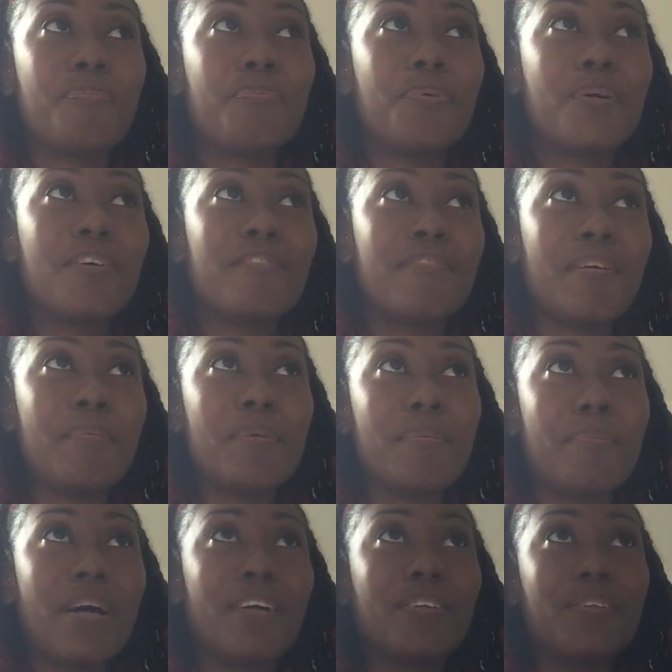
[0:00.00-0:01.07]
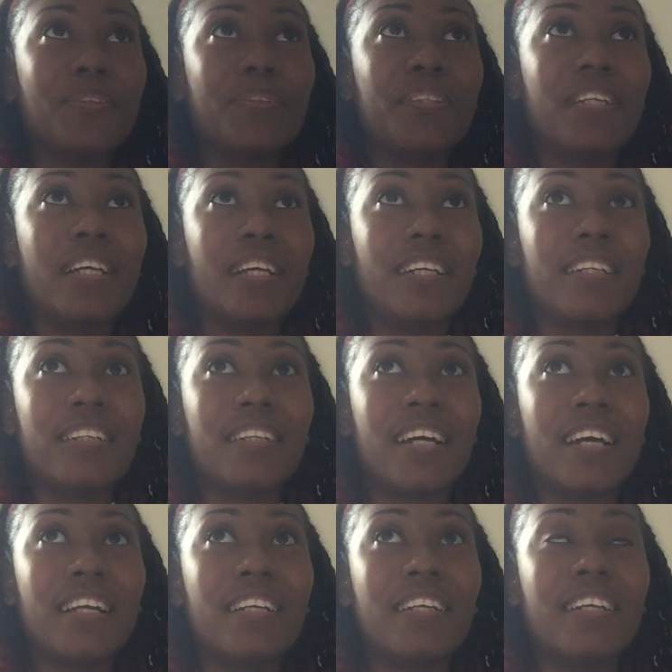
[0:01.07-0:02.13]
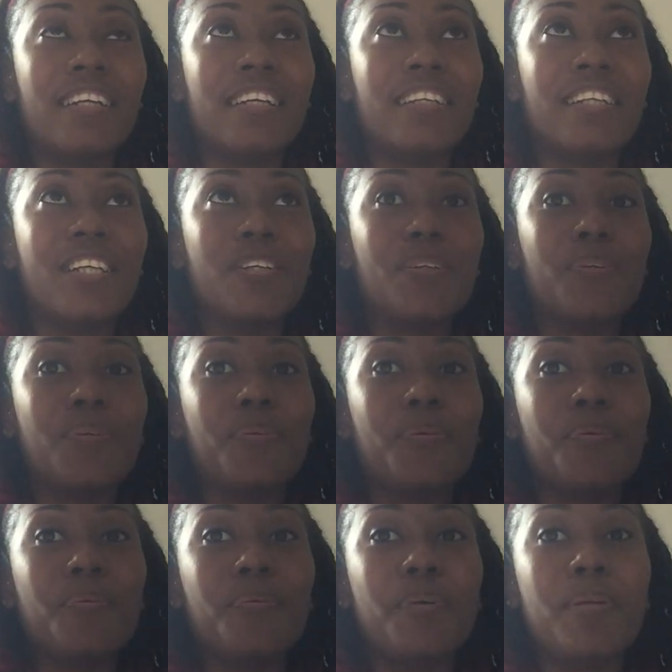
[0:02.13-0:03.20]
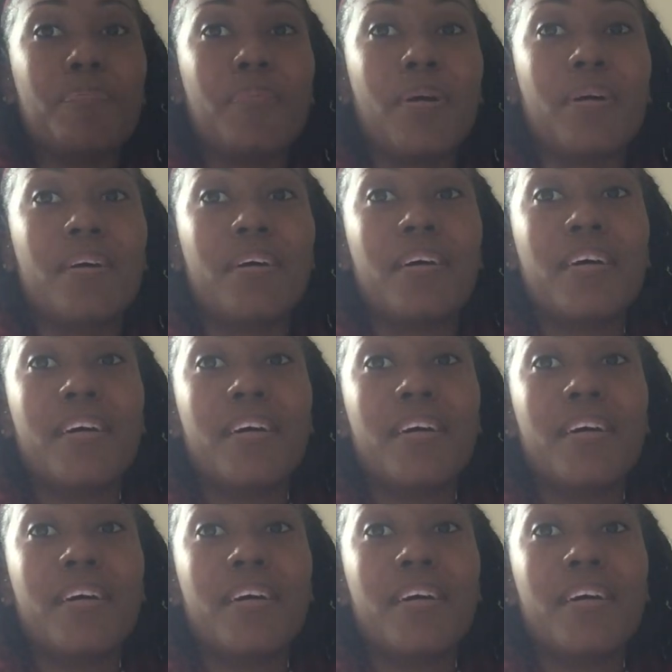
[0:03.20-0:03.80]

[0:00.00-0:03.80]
poor family background then, and then, when my